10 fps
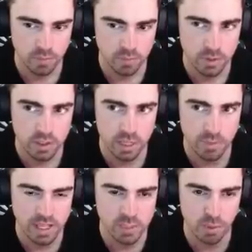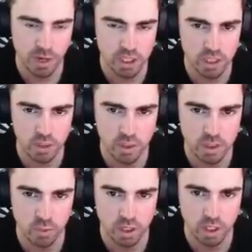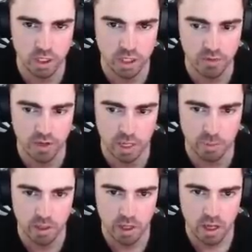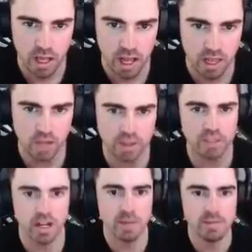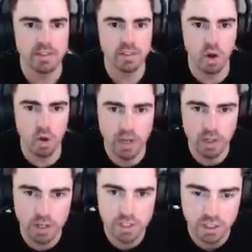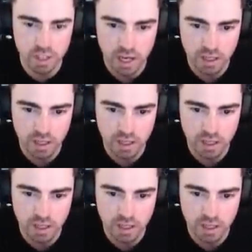Team has pressure, so he doesn't want to give it up. A lot of the times, oh my god, he's gonna die.